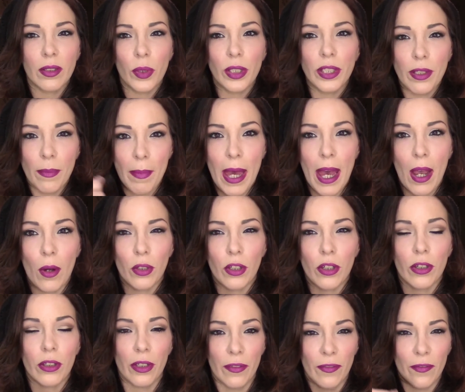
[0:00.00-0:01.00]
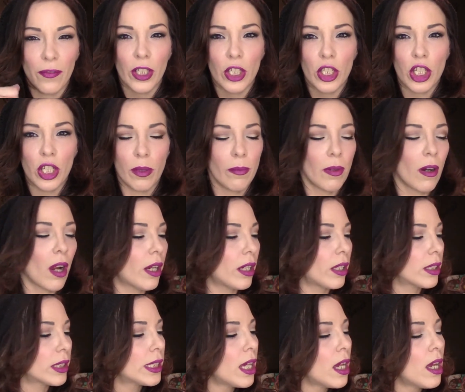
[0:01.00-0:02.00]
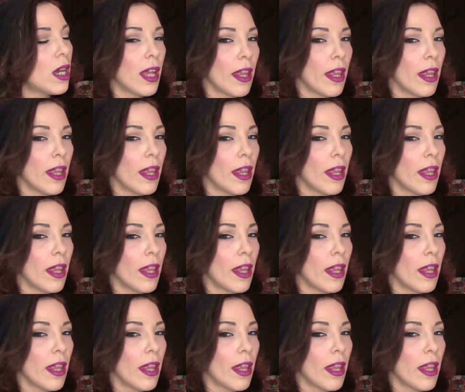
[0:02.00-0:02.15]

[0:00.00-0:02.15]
with the powder and the finishing products,